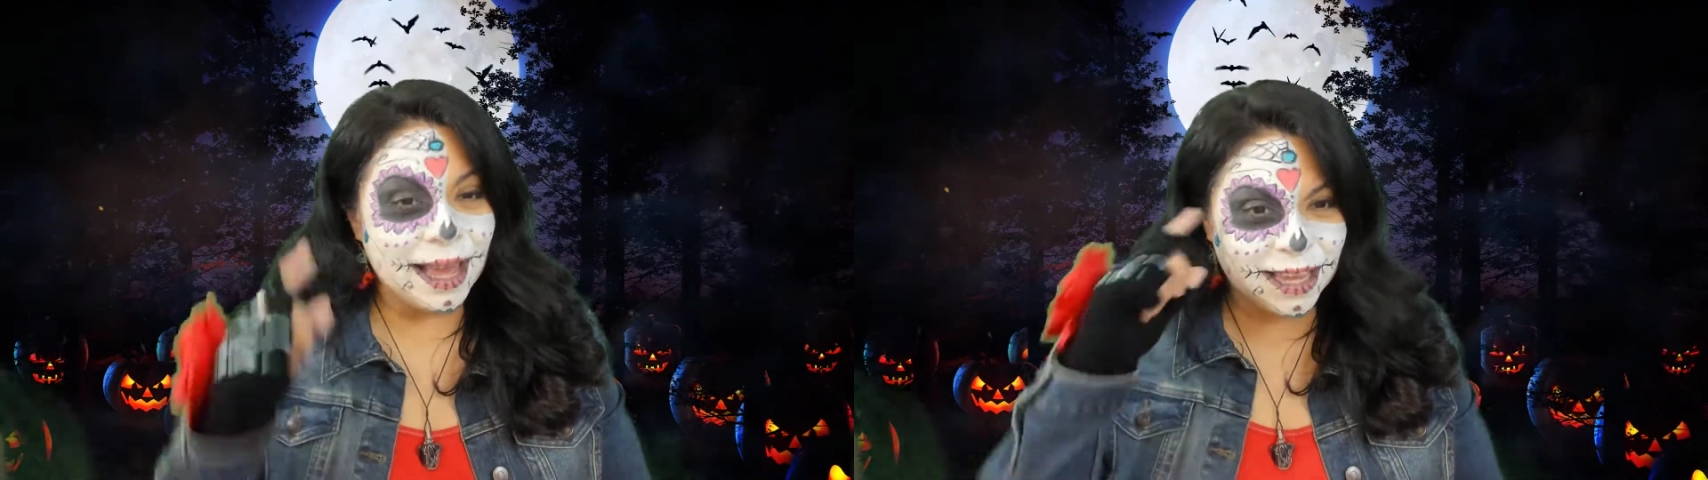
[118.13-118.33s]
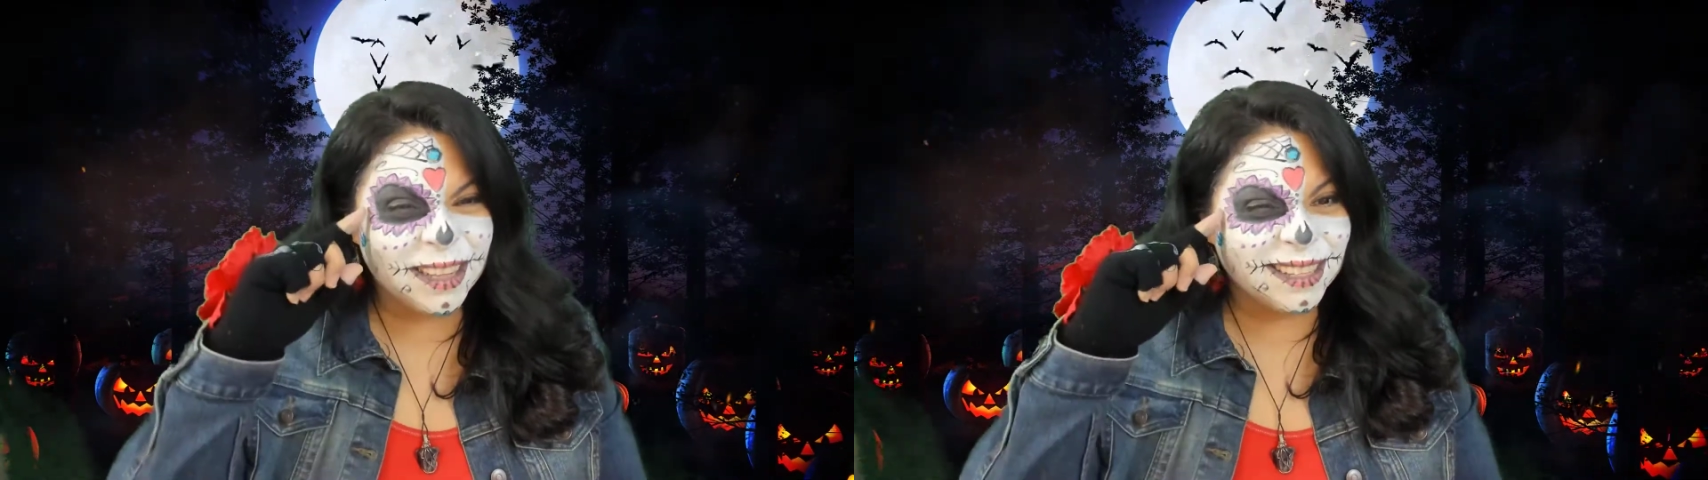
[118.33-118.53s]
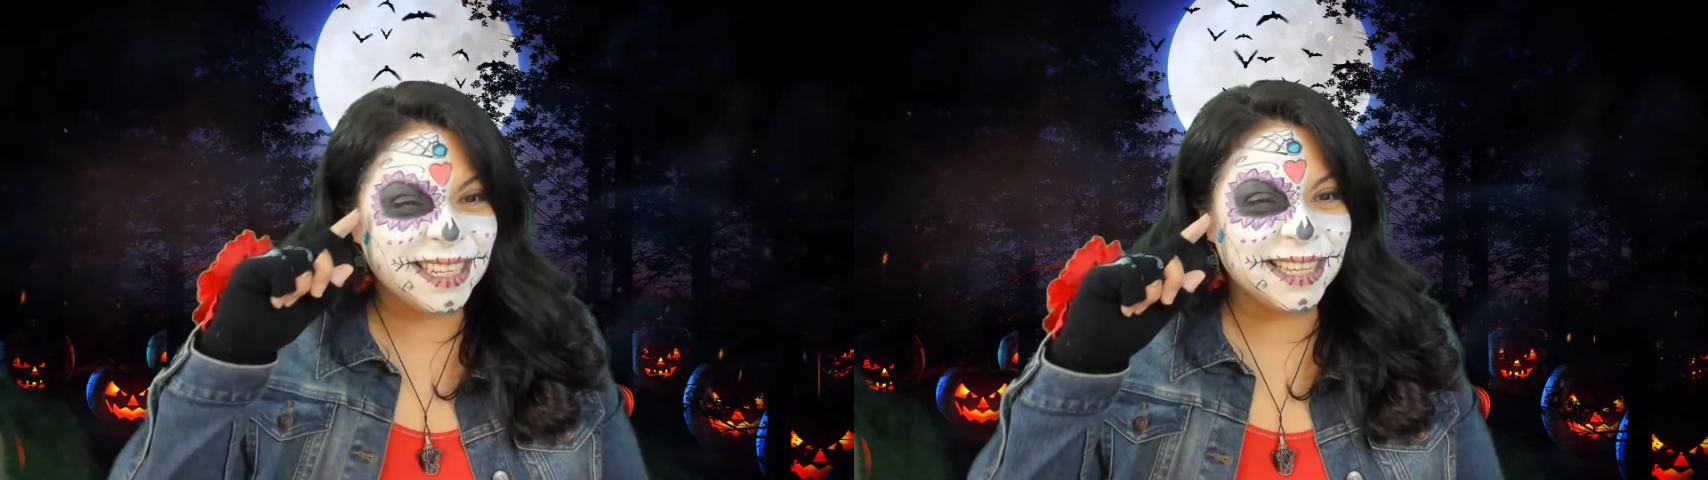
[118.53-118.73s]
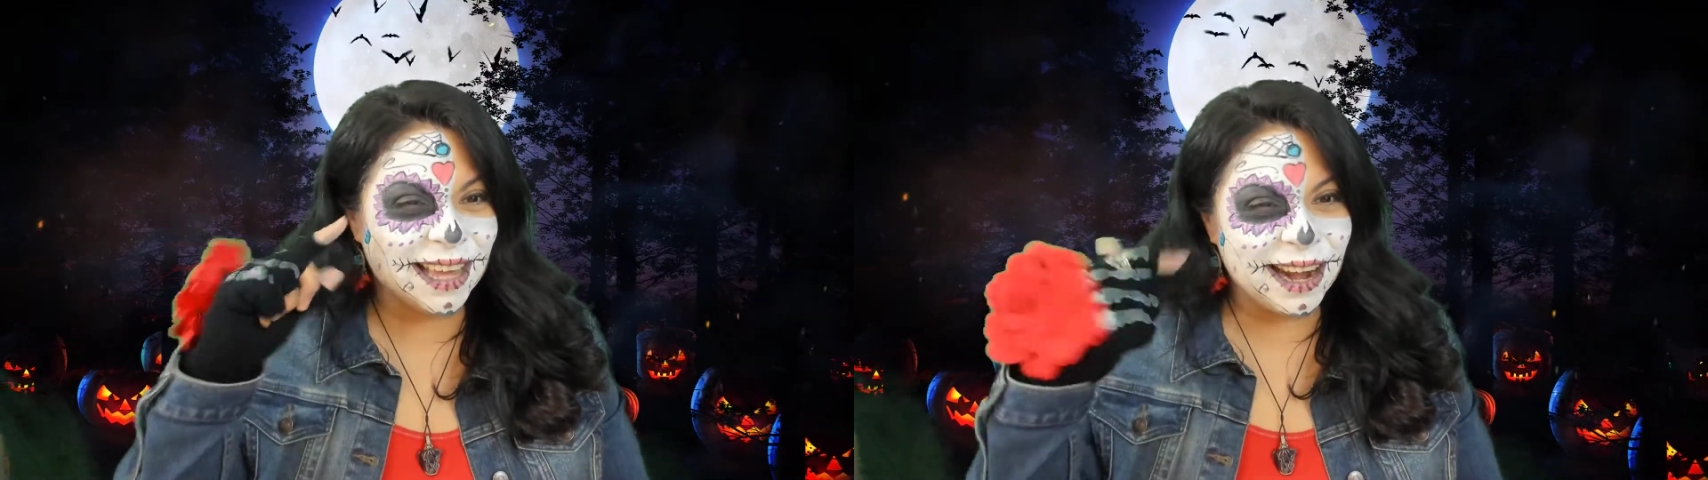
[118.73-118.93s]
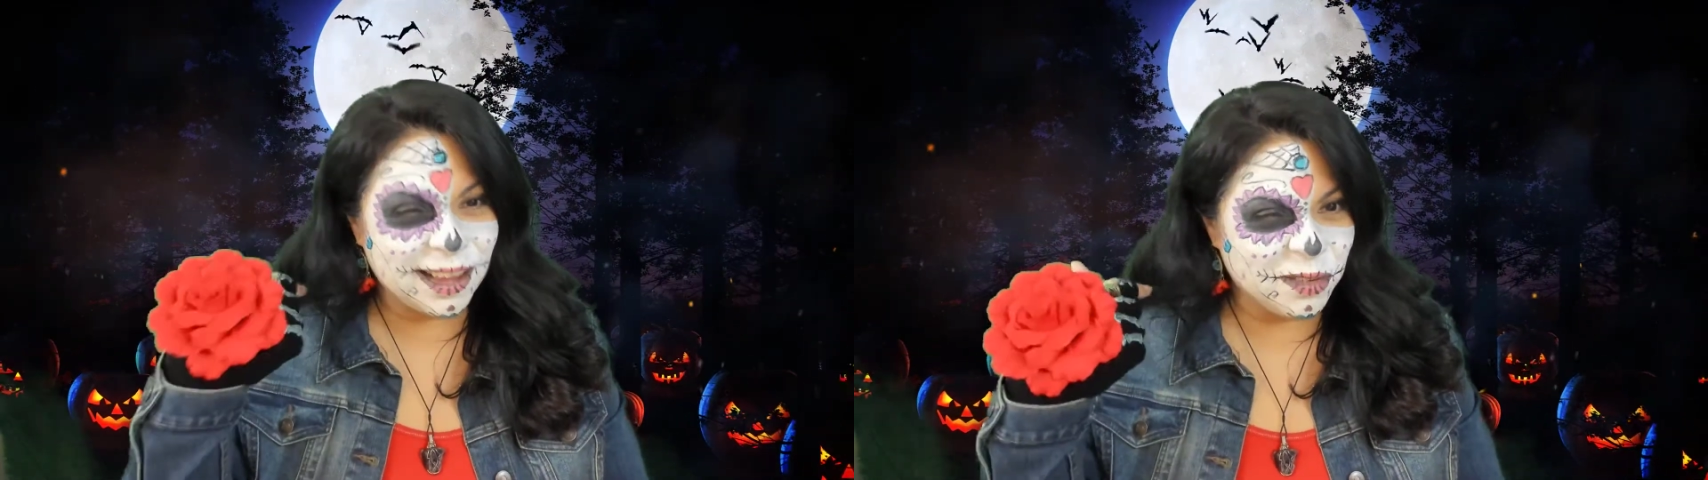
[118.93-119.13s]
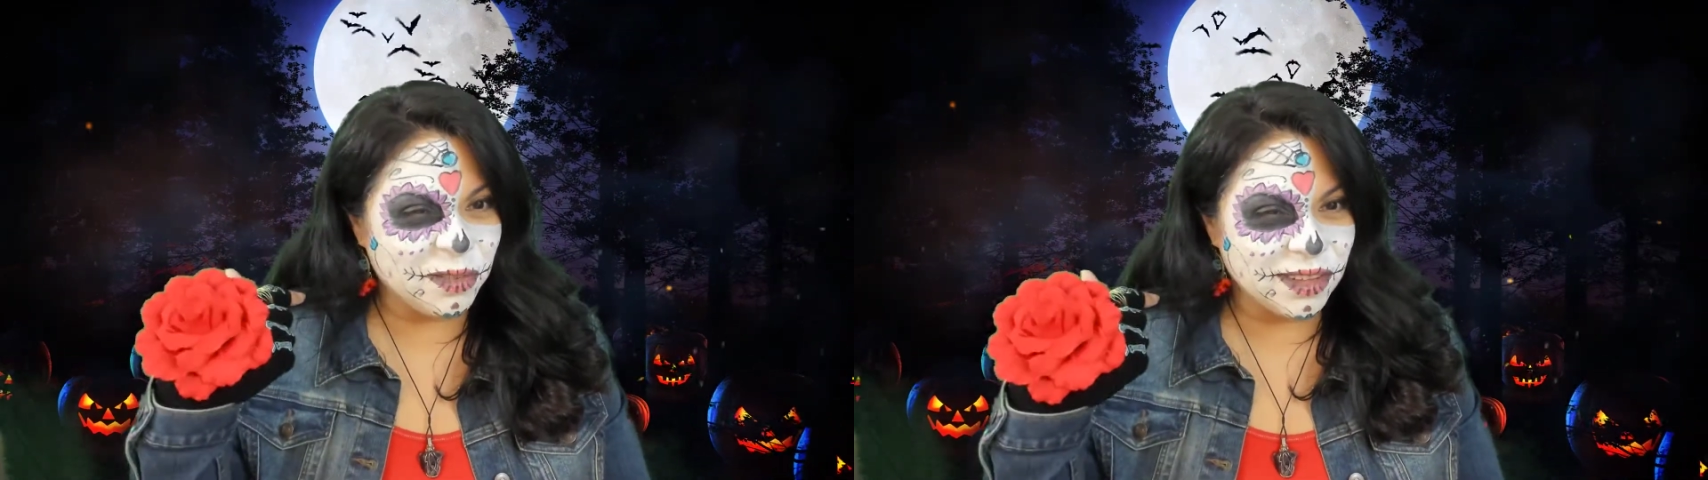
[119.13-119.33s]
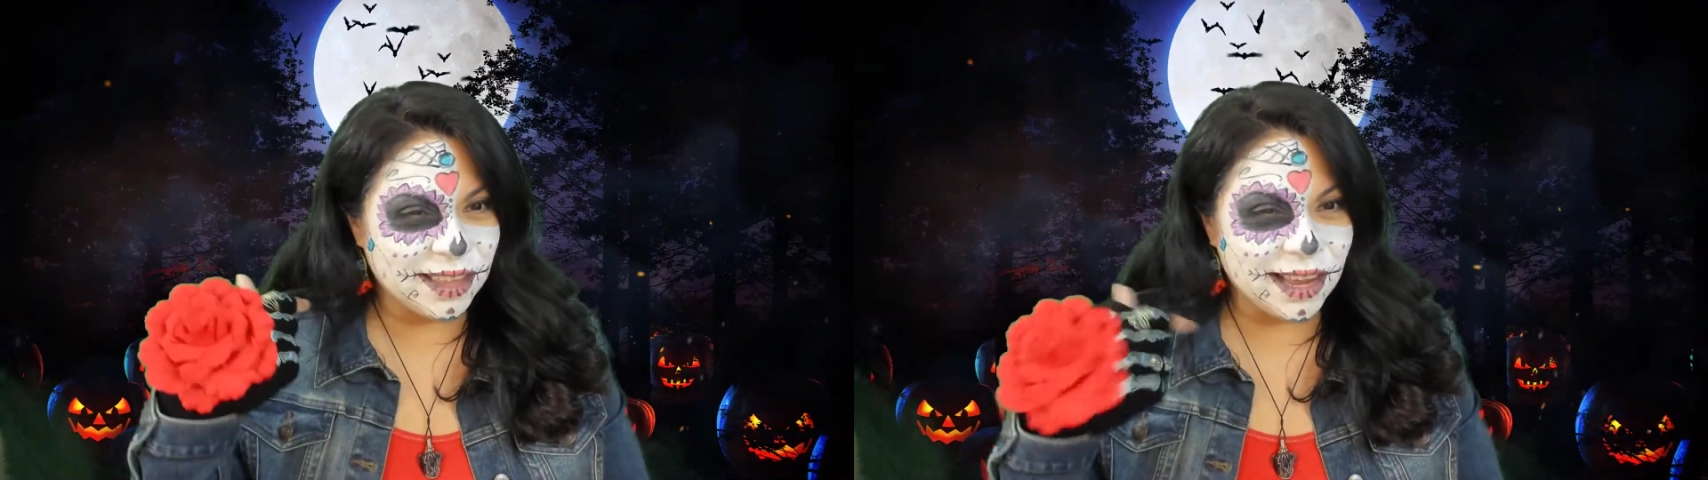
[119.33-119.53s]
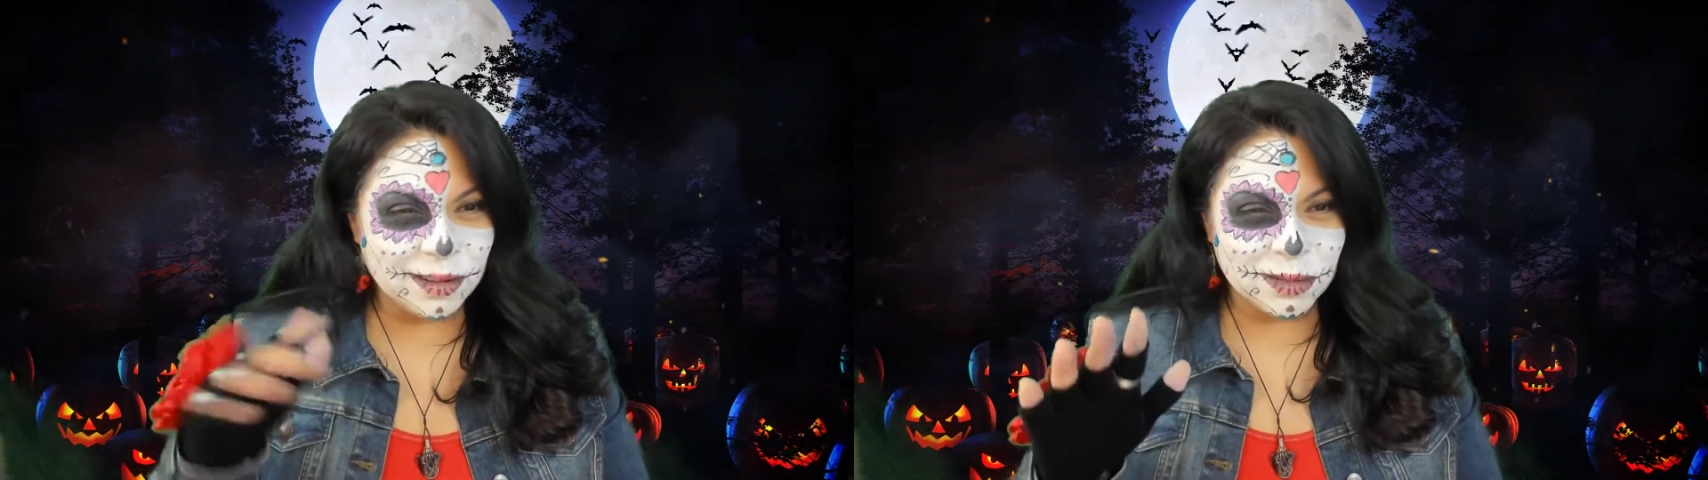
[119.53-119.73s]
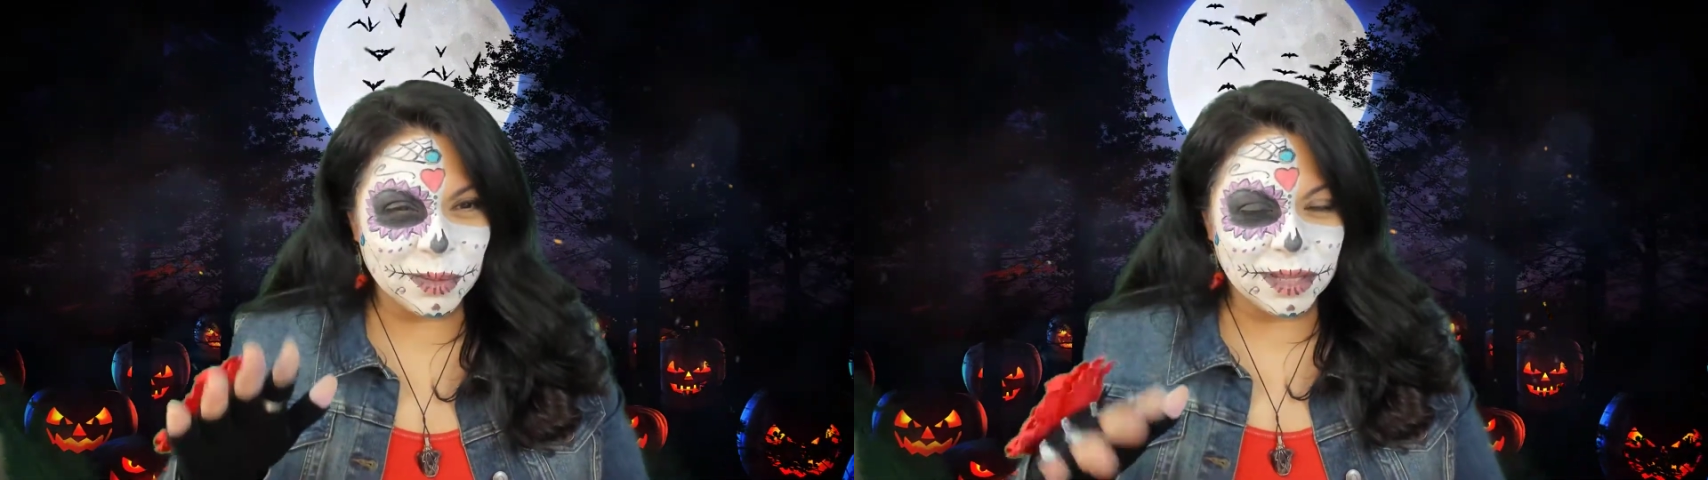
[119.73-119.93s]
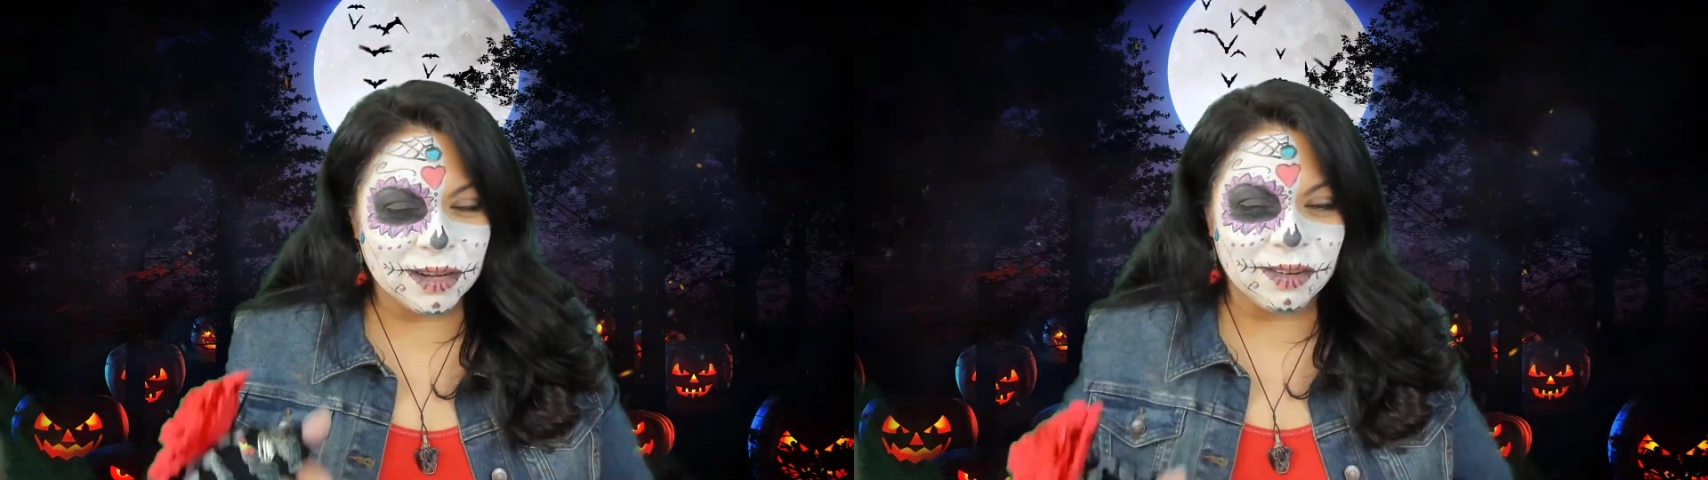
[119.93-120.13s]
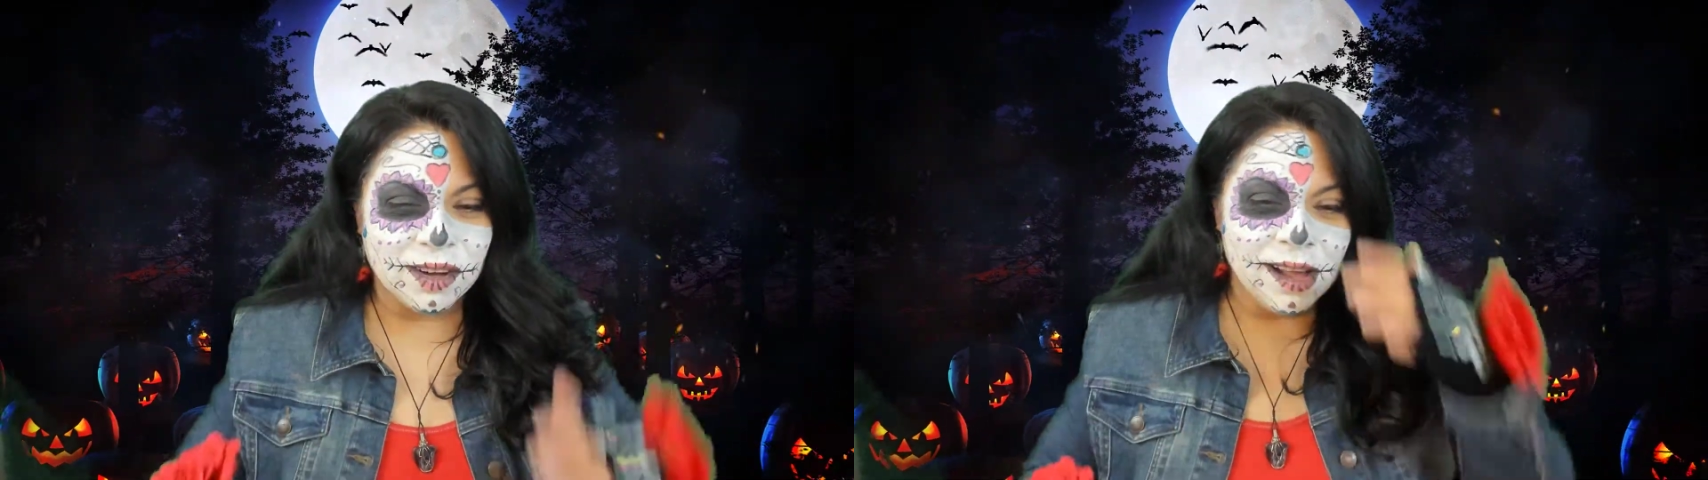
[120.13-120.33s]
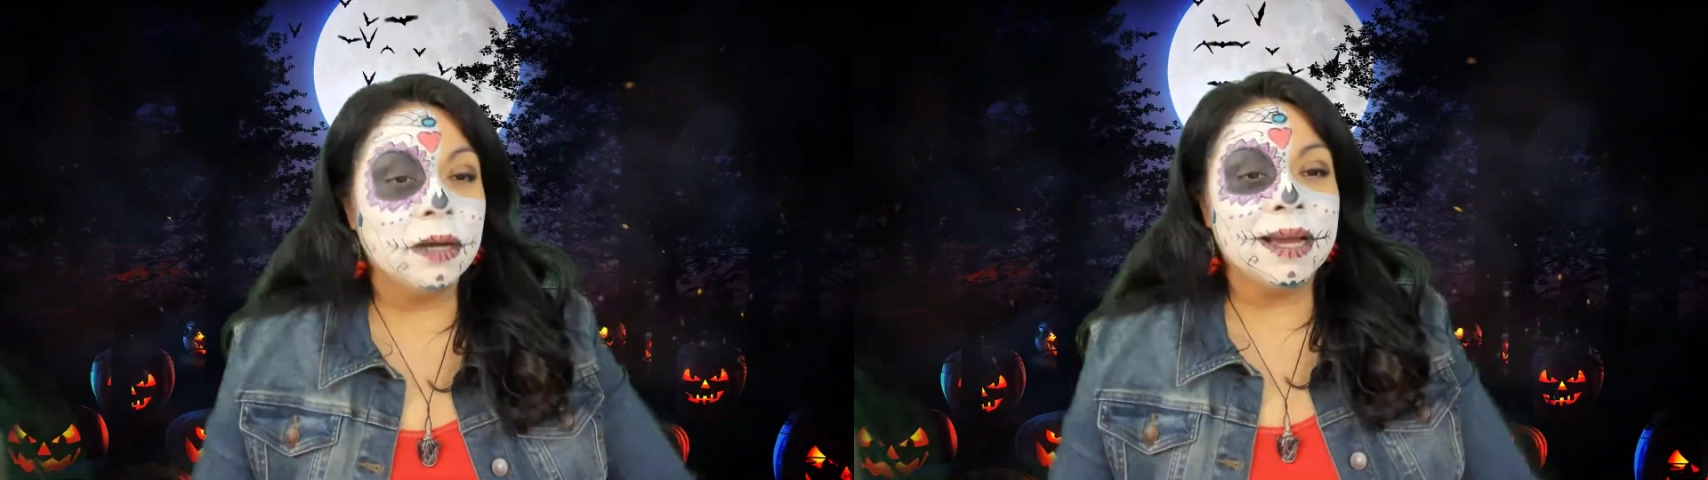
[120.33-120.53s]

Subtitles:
I could see that, I could feel that. It was really cool.